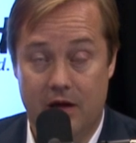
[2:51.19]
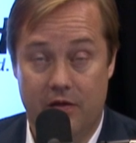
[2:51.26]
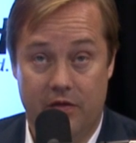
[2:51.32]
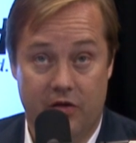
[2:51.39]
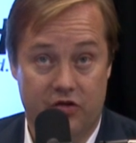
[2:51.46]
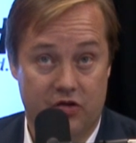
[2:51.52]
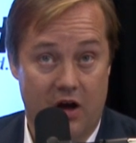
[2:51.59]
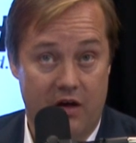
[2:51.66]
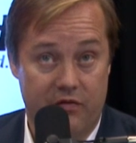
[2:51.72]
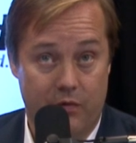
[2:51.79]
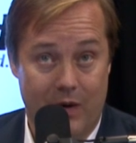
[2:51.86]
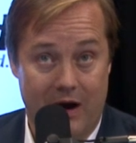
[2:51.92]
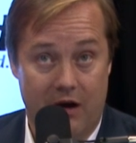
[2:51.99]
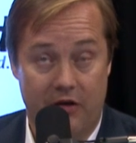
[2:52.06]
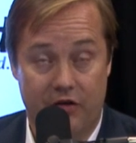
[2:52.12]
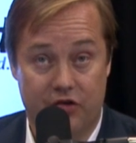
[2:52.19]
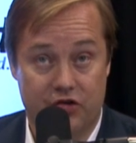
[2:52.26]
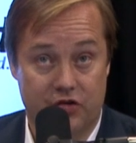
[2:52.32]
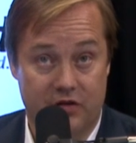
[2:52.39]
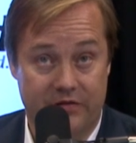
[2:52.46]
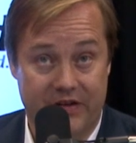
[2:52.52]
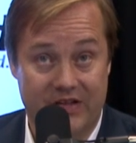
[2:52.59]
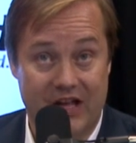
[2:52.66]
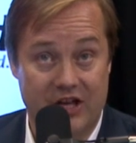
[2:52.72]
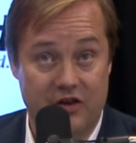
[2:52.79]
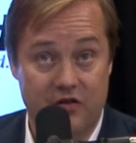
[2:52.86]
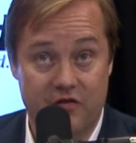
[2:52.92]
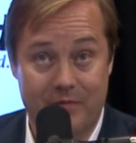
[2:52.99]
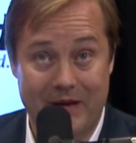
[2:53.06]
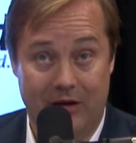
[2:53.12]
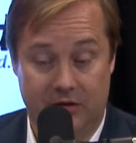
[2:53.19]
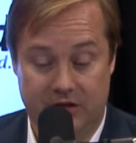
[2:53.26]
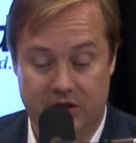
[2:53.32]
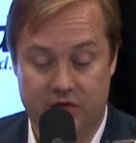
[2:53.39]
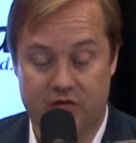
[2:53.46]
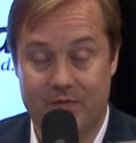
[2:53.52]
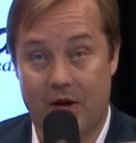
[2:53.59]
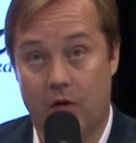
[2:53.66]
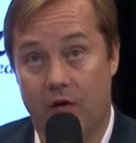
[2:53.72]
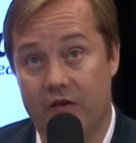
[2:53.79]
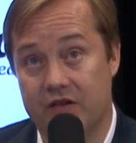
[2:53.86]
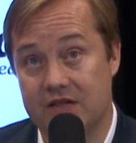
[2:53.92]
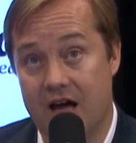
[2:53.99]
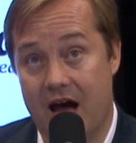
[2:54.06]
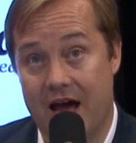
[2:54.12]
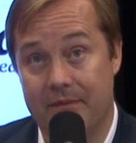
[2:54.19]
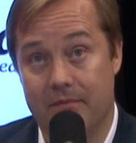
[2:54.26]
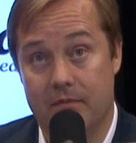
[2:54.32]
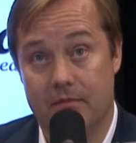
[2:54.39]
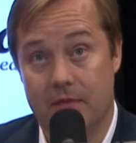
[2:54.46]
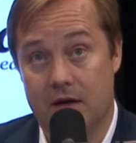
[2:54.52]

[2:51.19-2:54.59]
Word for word: the software, the service that you've built. You spent all this time,